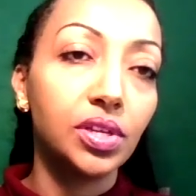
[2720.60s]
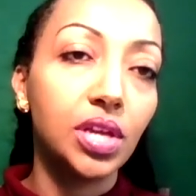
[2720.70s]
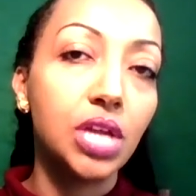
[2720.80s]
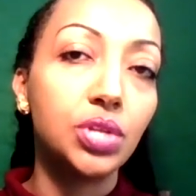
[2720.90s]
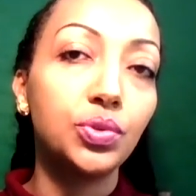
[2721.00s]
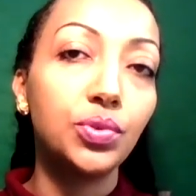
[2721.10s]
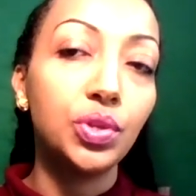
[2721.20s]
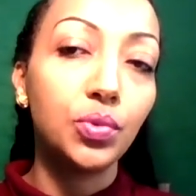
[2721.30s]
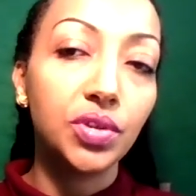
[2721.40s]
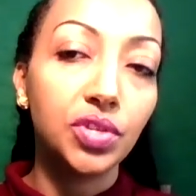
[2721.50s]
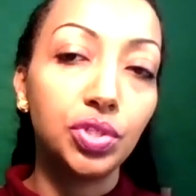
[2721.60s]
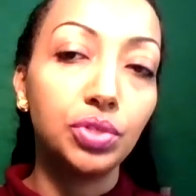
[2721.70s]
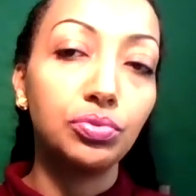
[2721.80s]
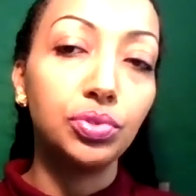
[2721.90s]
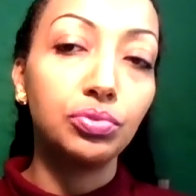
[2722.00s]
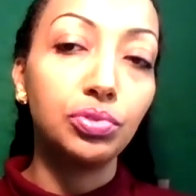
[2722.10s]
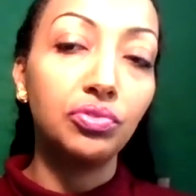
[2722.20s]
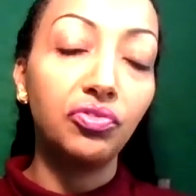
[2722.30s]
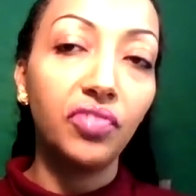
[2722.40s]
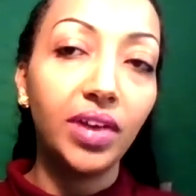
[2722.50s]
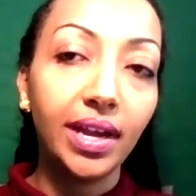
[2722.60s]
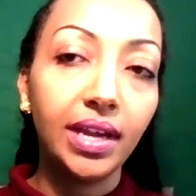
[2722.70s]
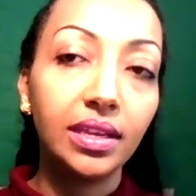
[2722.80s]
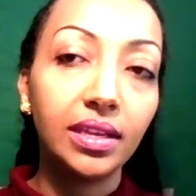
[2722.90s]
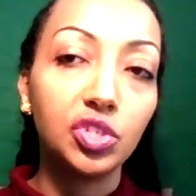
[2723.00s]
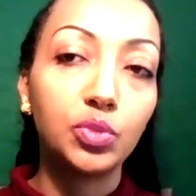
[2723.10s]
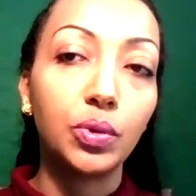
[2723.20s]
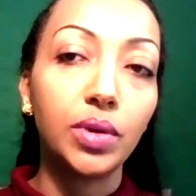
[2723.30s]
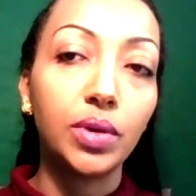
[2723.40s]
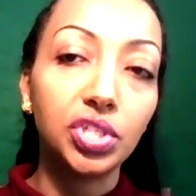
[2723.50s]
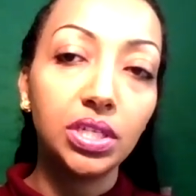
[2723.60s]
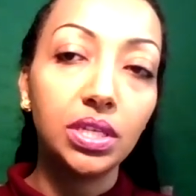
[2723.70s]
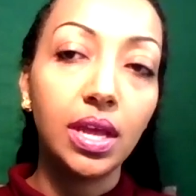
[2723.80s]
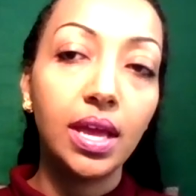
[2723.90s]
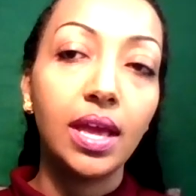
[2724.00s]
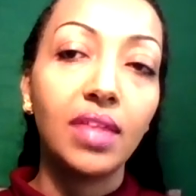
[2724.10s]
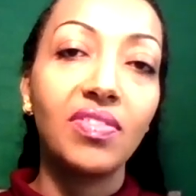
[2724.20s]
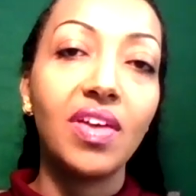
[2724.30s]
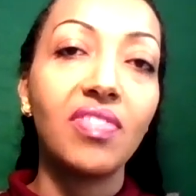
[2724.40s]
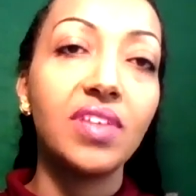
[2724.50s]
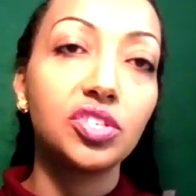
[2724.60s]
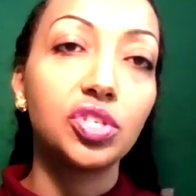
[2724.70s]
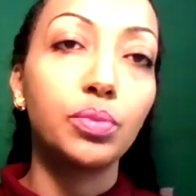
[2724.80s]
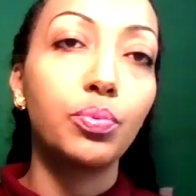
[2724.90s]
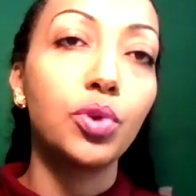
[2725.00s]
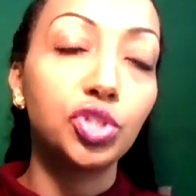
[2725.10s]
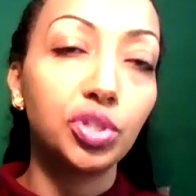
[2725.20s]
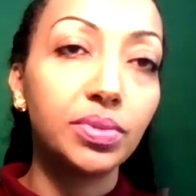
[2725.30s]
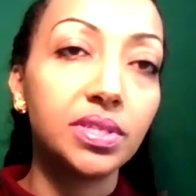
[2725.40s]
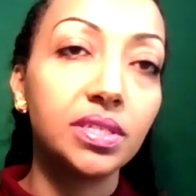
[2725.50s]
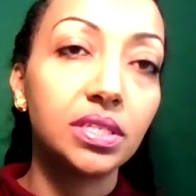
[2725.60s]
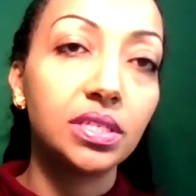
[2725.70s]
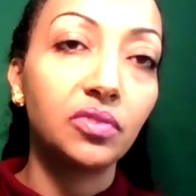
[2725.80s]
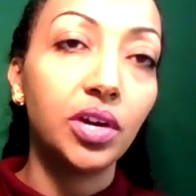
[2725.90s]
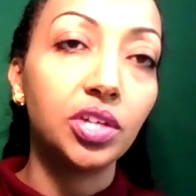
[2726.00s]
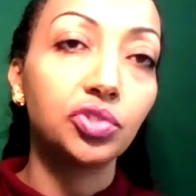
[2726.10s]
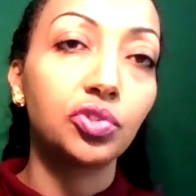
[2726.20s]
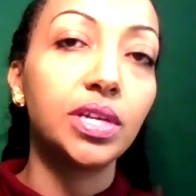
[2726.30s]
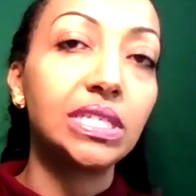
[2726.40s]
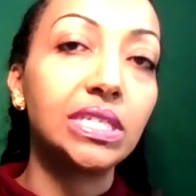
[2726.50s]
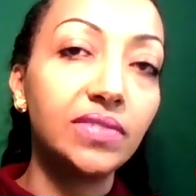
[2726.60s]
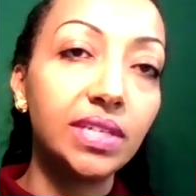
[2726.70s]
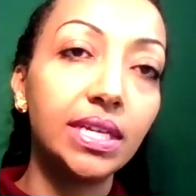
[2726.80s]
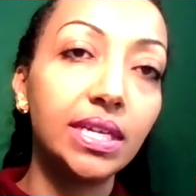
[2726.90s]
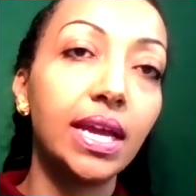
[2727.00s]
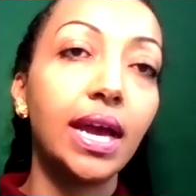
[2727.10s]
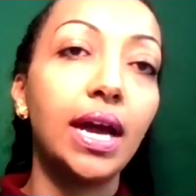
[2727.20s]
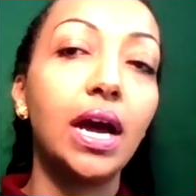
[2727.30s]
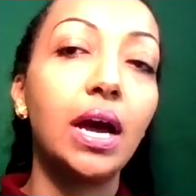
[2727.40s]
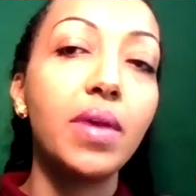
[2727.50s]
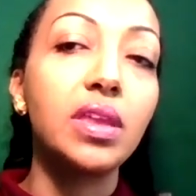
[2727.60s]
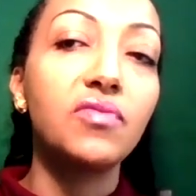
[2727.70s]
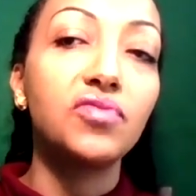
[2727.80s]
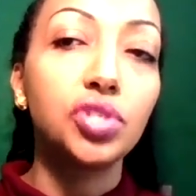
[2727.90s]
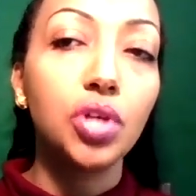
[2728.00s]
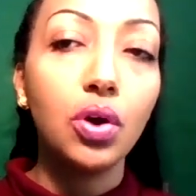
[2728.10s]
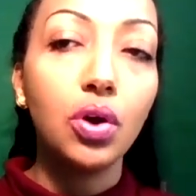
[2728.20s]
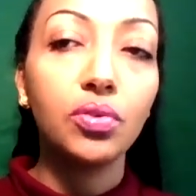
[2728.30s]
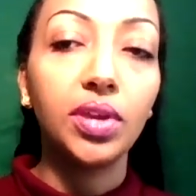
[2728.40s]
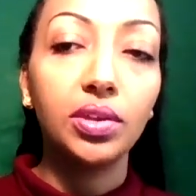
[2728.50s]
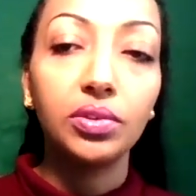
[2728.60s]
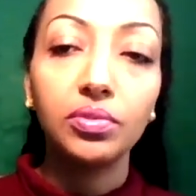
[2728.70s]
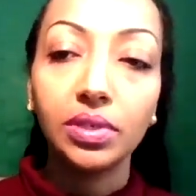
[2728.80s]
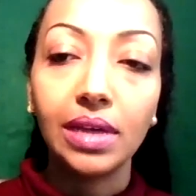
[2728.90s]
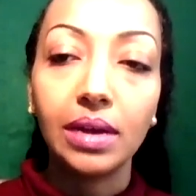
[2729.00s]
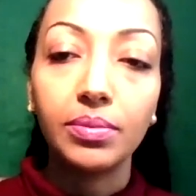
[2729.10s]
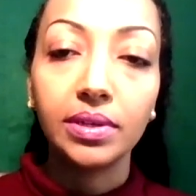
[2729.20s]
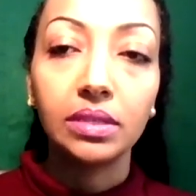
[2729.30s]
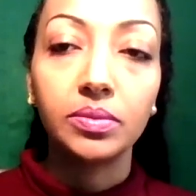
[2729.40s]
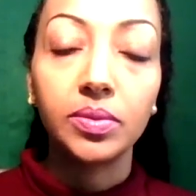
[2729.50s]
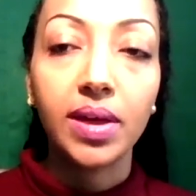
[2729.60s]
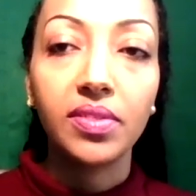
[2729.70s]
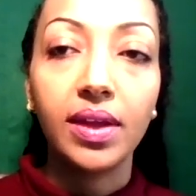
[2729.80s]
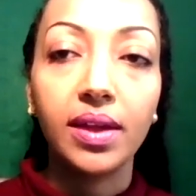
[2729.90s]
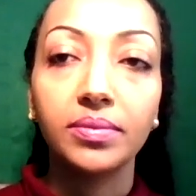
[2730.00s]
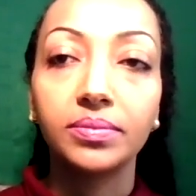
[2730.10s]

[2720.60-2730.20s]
and doing the work that you do you find inspiration that then supports your business as far as creativity? And if so, can you elaborate a little bit about that?